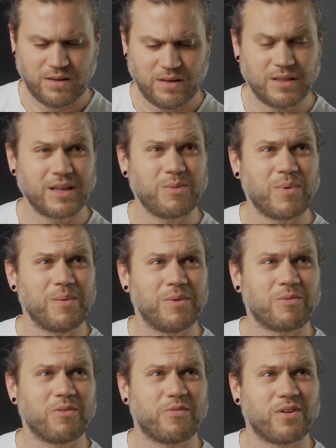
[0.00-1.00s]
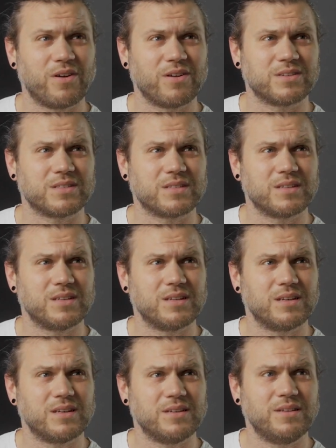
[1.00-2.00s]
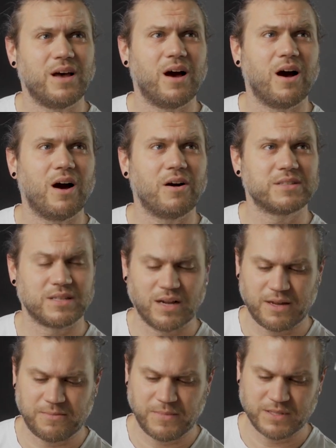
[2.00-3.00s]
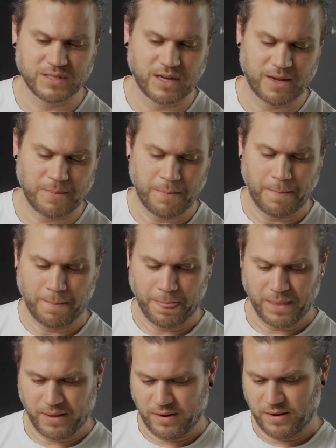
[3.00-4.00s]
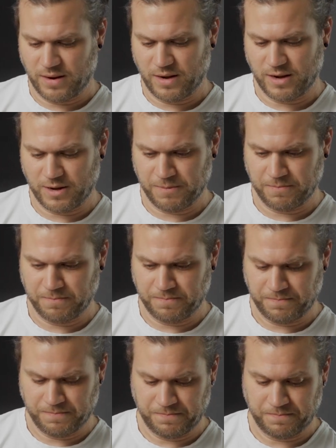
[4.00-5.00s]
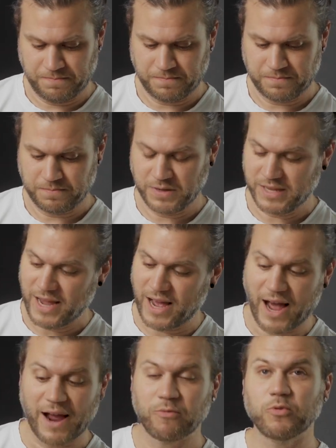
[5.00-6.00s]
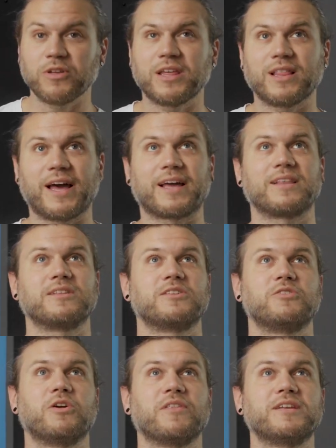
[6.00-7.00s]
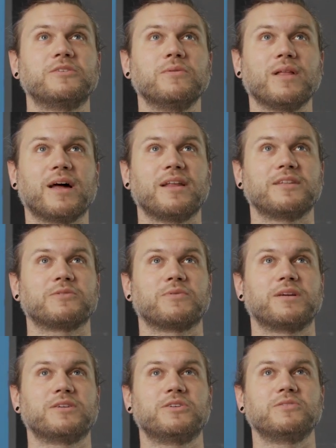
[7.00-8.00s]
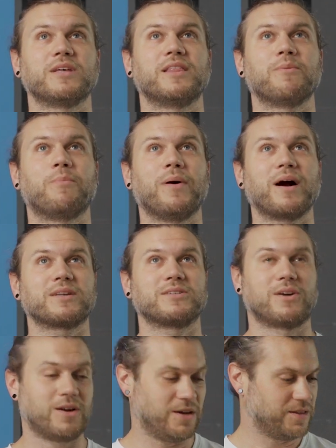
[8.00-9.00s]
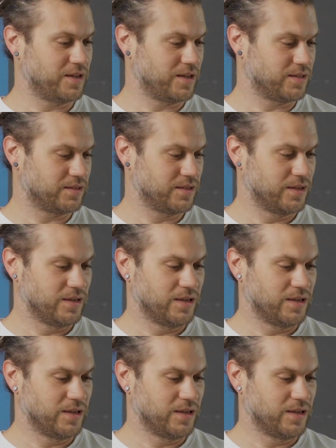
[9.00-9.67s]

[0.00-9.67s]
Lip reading: I think it might be reversed. No, it's not. It's not. But yeah, I really like, they do a lot of these reissues, and the box art on these,